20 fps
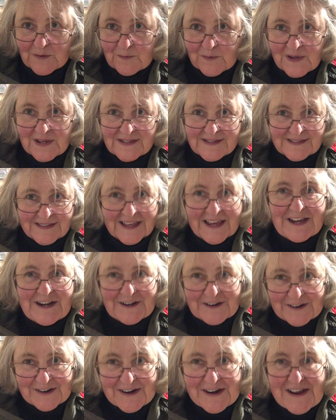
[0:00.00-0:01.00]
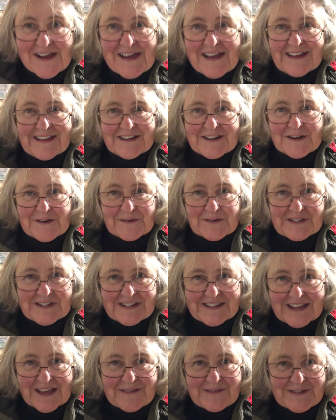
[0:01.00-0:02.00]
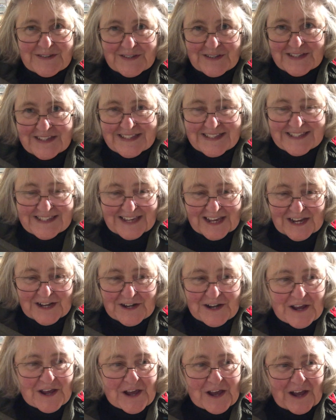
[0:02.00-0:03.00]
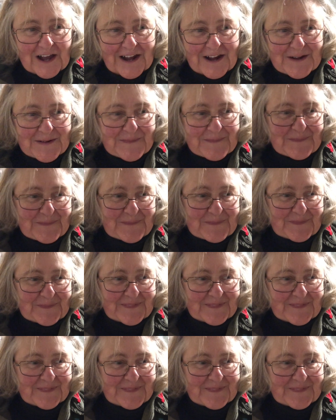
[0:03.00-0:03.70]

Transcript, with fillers: weeks later you know which is absolutely insane um,